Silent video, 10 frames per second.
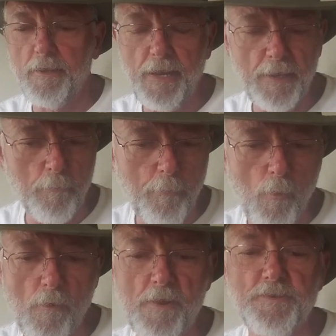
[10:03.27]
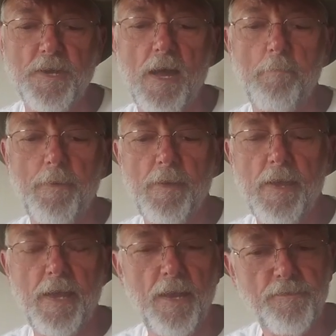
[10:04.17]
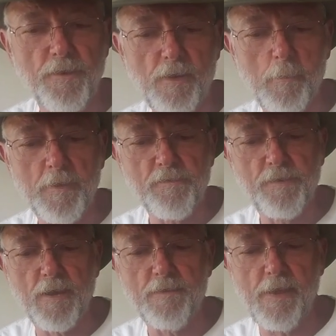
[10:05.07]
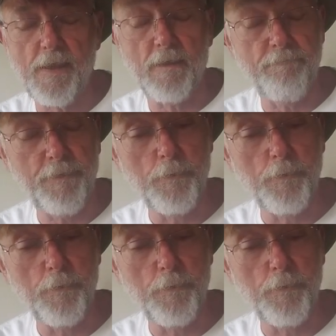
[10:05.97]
they had to portage up, and it took them, instead of taking a few